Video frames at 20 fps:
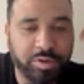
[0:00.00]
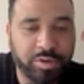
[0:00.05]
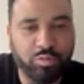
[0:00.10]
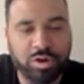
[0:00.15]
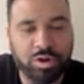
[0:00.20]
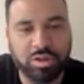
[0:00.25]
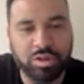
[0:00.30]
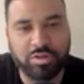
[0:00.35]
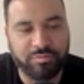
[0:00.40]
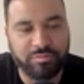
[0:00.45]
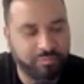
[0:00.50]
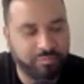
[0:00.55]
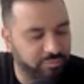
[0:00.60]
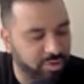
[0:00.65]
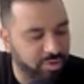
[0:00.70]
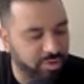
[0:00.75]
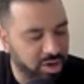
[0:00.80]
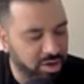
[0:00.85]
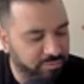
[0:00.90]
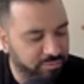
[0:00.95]
The
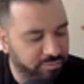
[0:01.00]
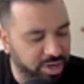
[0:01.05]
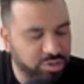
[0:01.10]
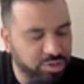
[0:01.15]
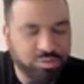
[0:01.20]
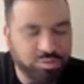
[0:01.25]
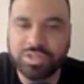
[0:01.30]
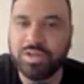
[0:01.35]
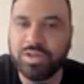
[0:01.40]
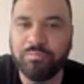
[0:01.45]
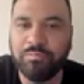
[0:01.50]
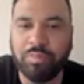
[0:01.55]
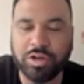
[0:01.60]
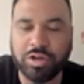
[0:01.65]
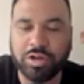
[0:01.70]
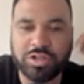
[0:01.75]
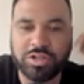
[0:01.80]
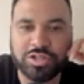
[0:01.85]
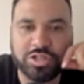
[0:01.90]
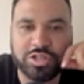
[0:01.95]
first was the
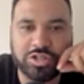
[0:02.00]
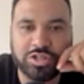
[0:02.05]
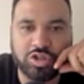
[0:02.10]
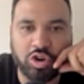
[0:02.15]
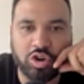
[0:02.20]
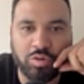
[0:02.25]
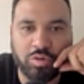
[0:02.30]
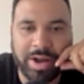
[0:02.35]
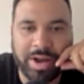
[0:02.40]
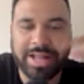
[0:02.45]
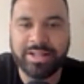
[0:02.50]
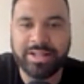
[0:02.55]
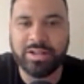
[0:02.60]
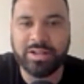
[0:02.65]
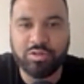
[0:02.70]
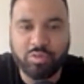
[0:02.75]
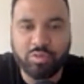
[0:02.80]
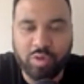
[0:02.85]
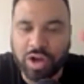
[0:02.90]
imposter syndrome, and